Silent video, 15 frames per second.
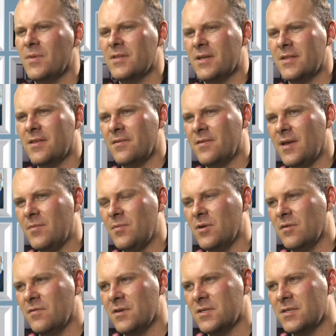Is that the same
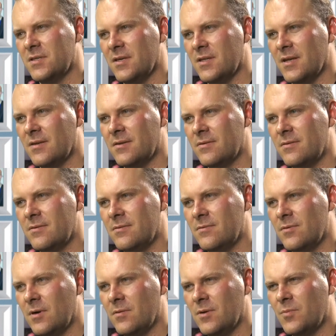university that,
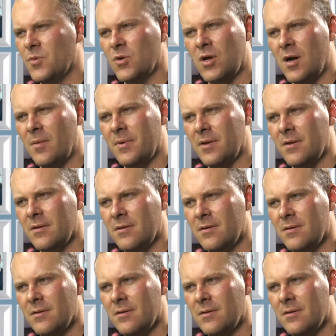not Mugabe?